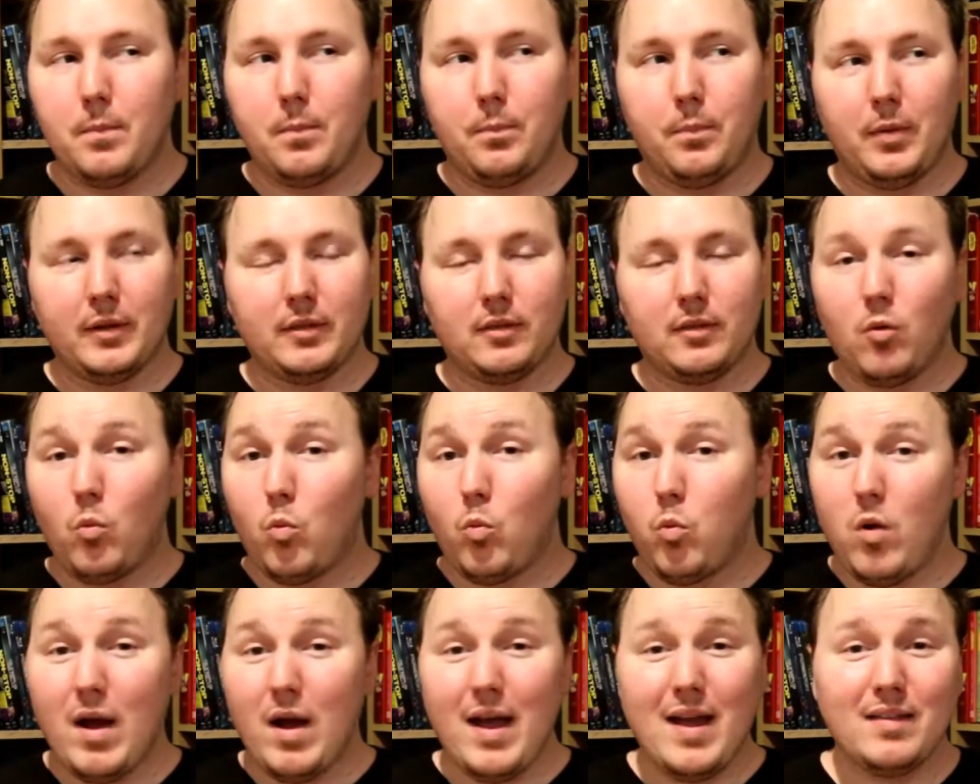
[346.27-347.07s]
But the
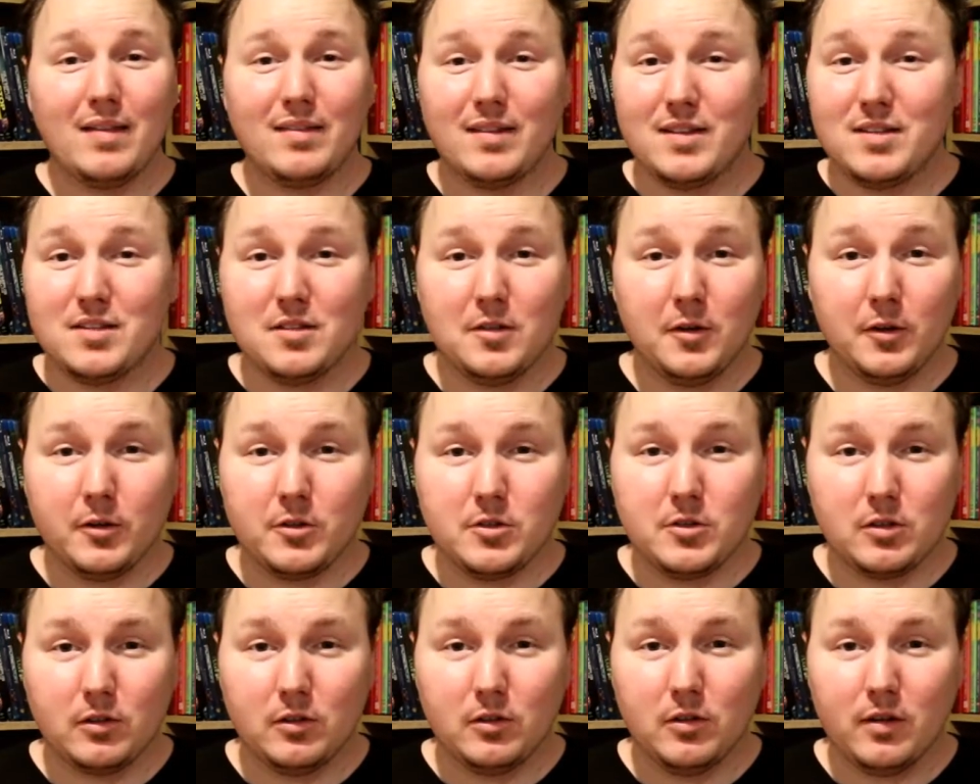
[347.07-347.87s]
way this
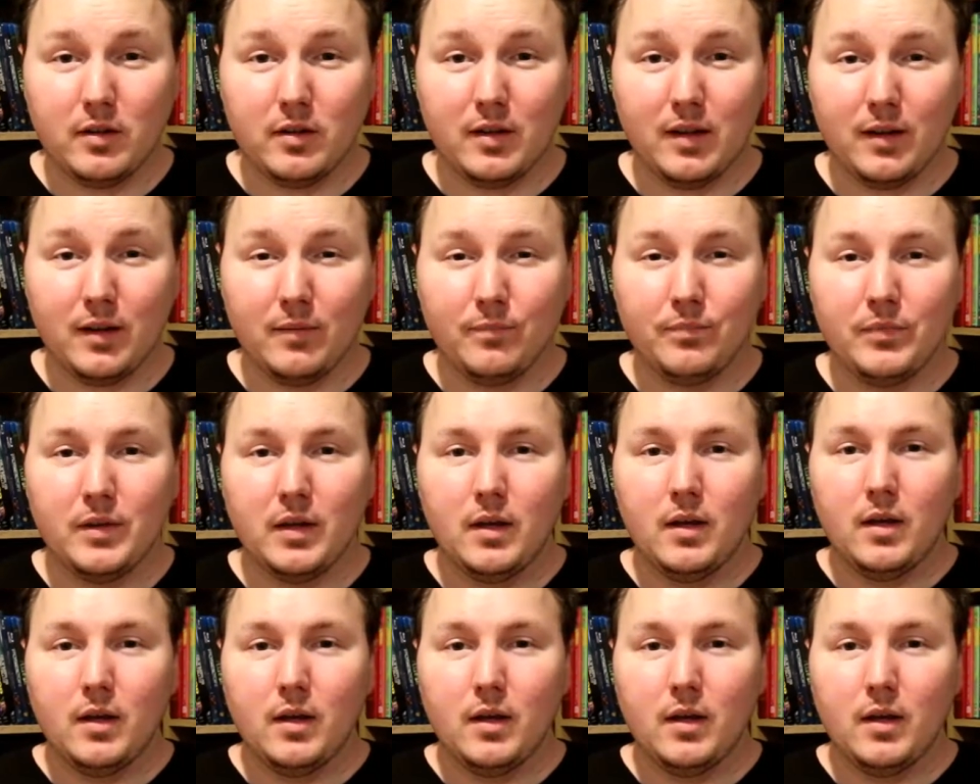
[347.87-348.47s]
year's looking,